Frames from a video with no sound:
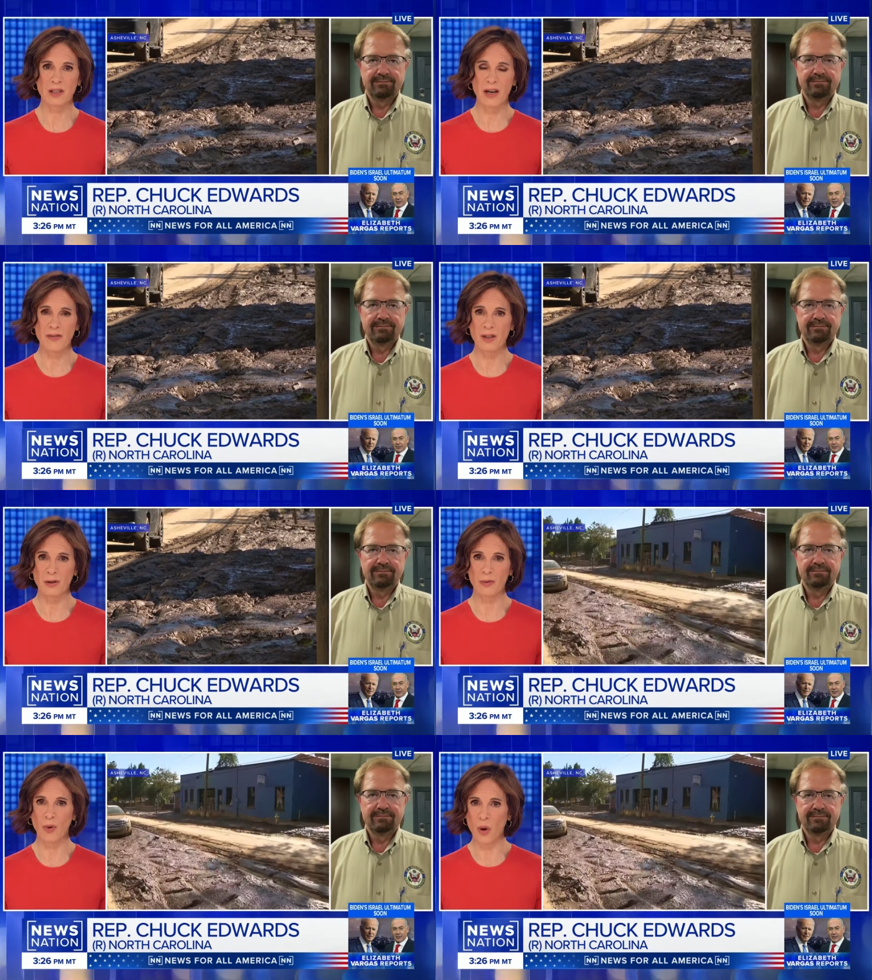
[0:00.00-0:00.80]

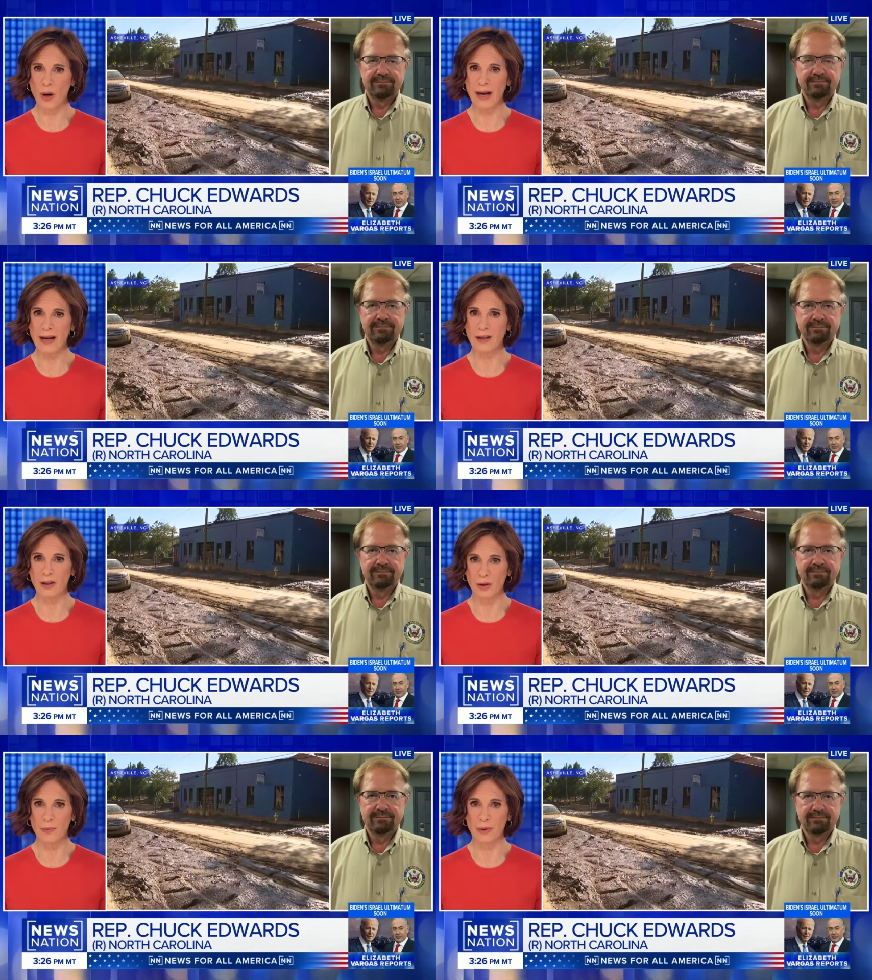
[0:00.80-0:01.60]
Speaker 1: Governor Roy
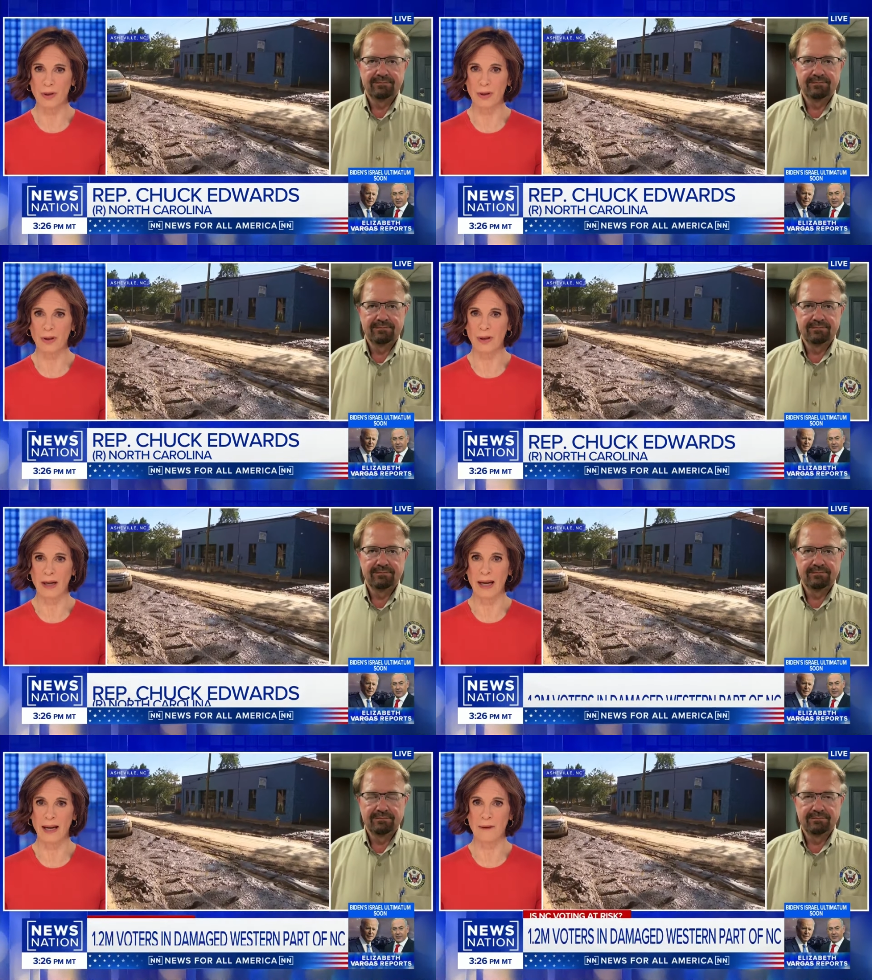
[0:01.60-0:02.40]
Cooper
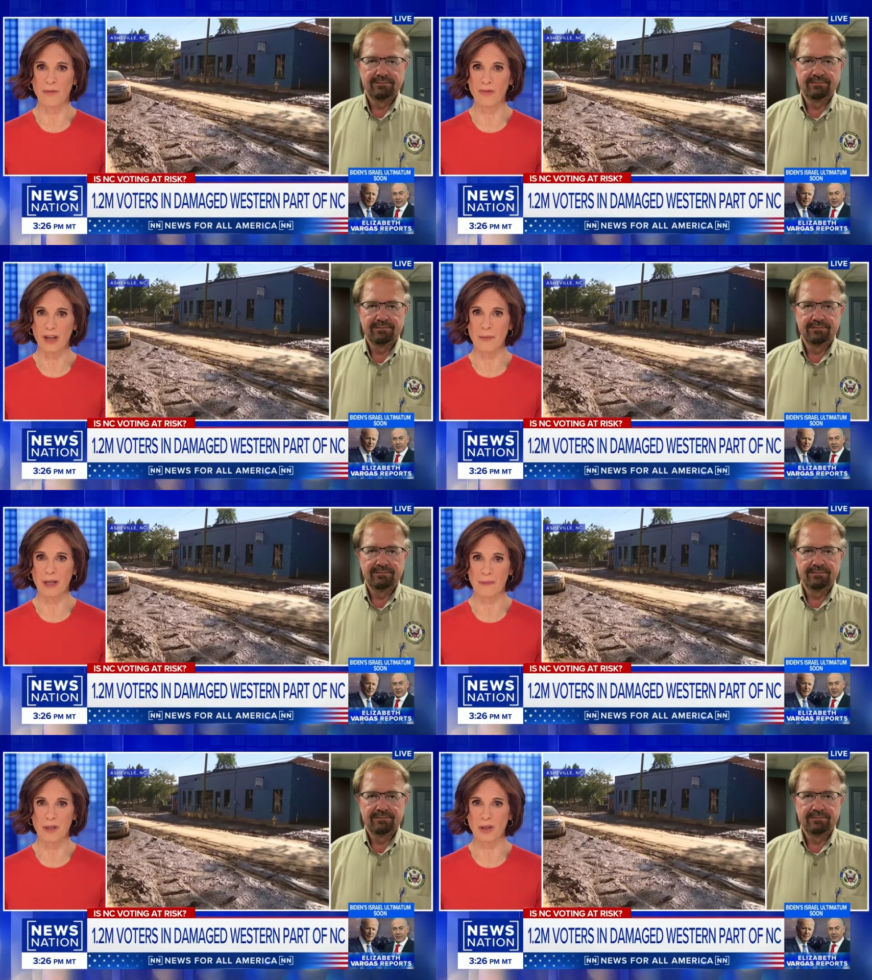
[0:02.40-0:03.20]
and
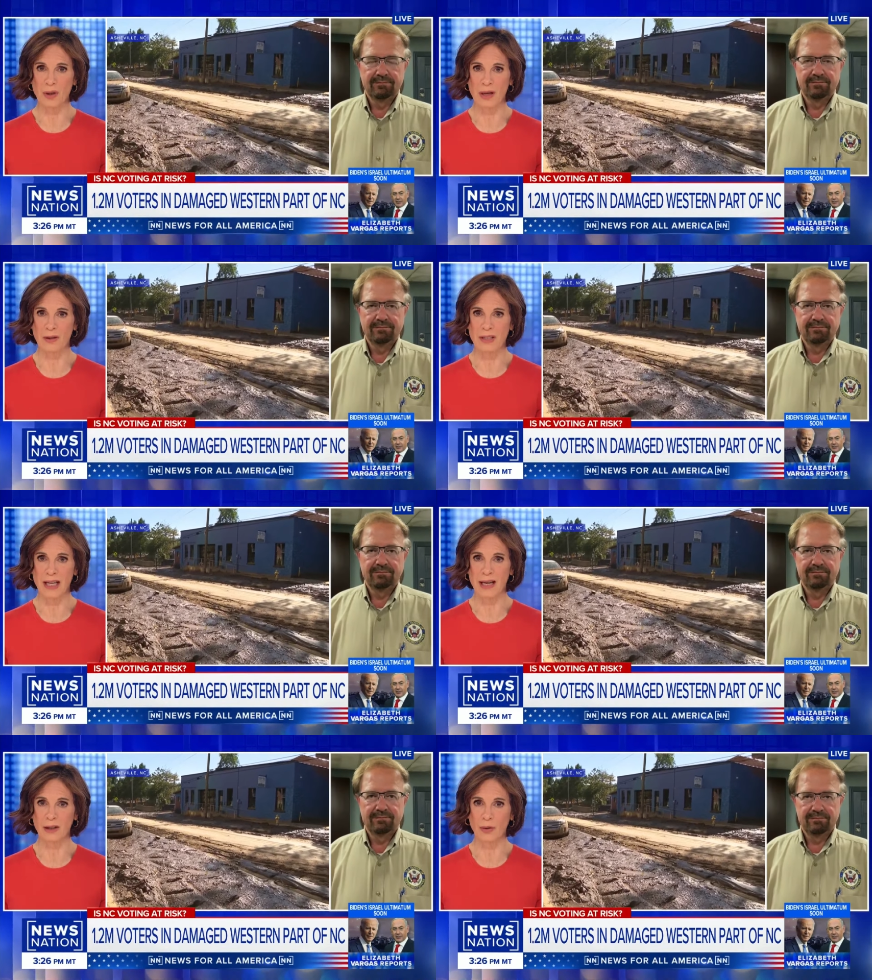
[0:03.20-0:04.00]
FEMA Administrator
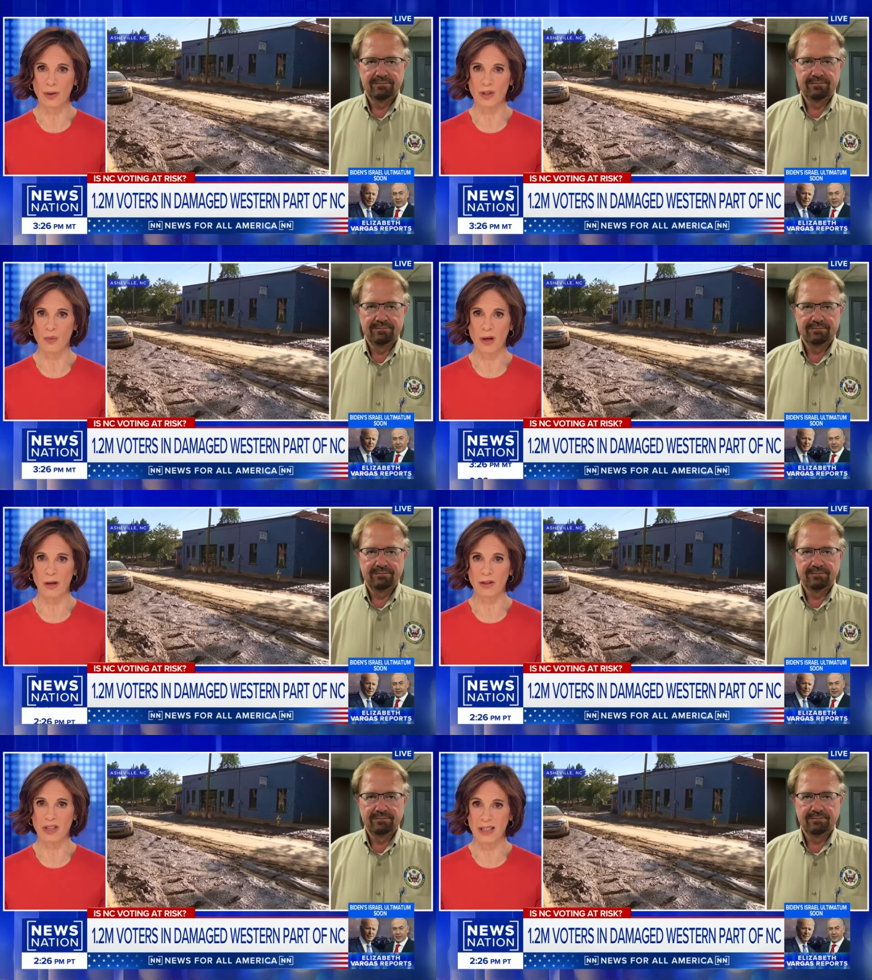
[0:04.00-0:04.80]
Deanne
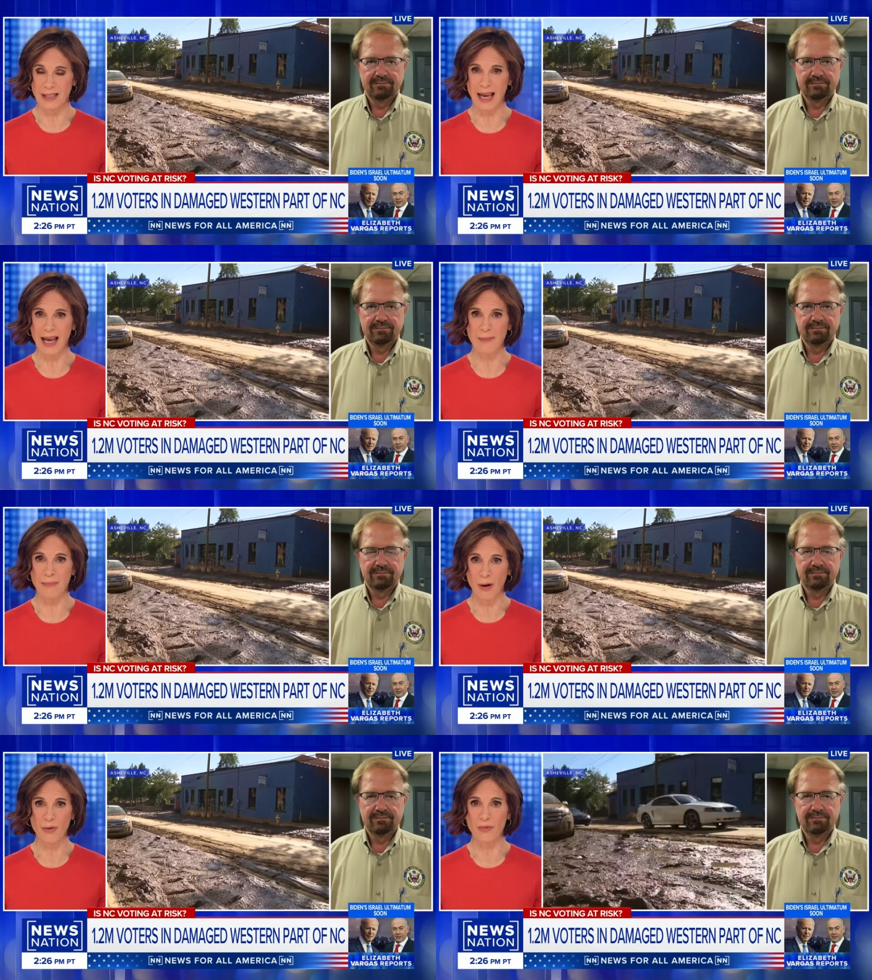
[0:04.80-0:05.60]
Criswell today
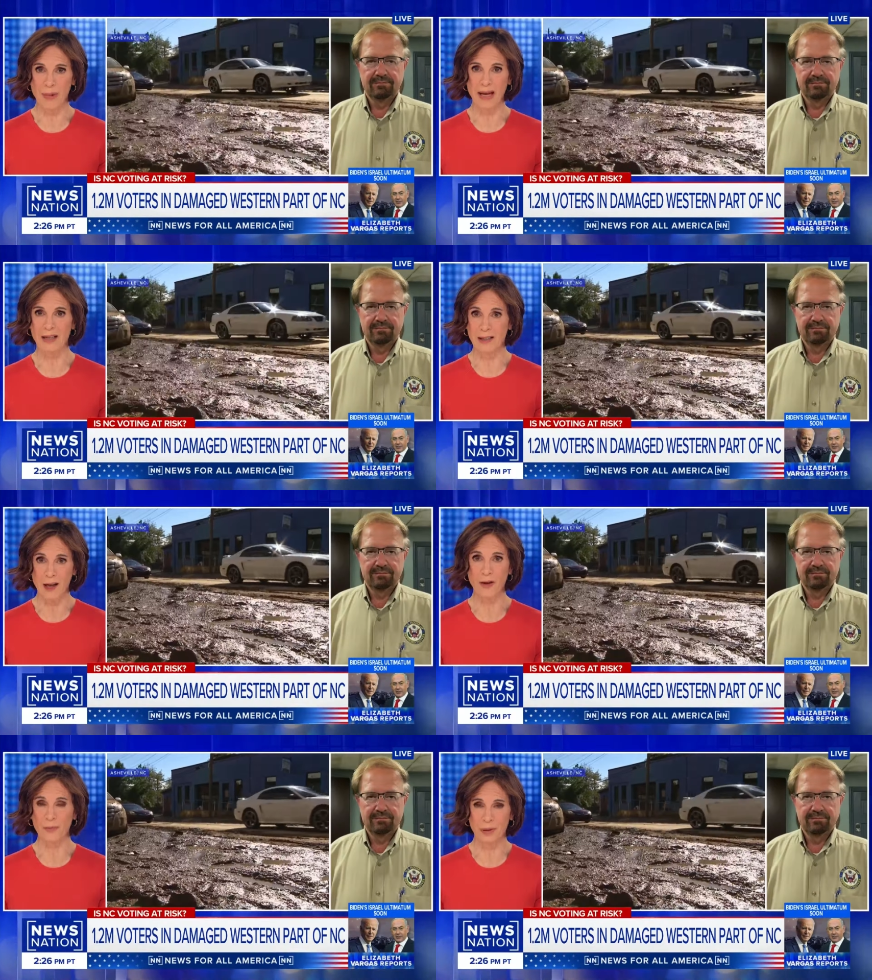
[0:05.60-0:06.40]
both made
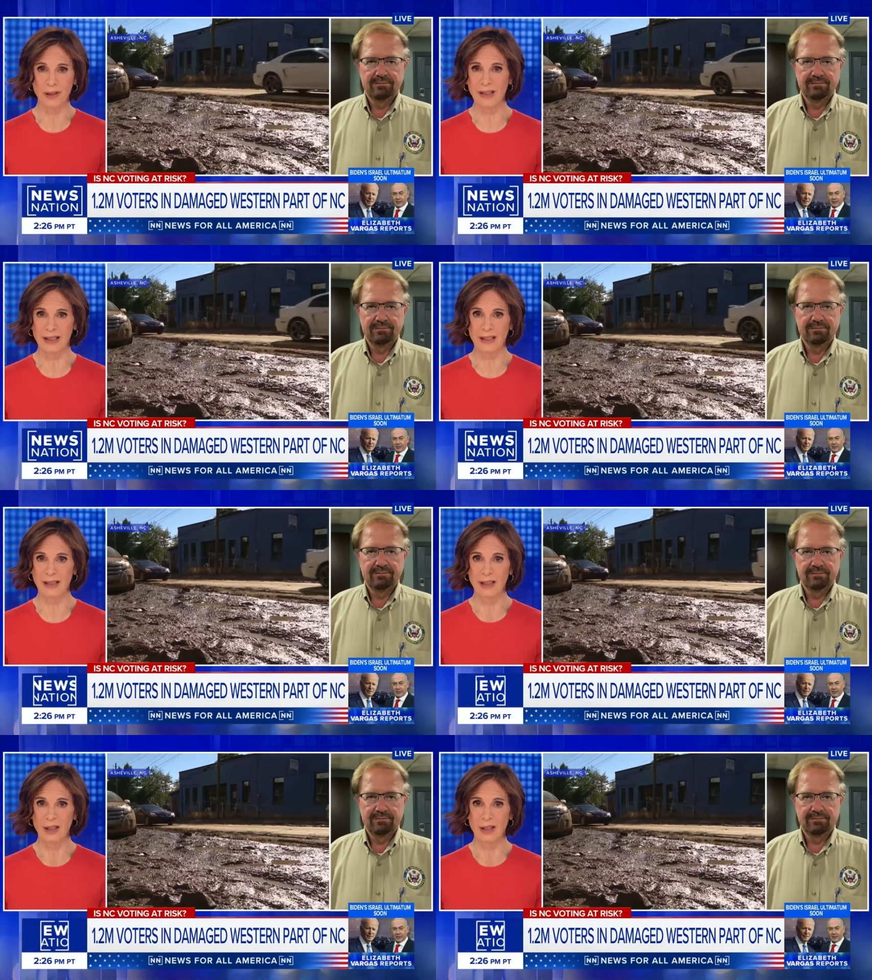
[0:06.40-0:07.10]
another plea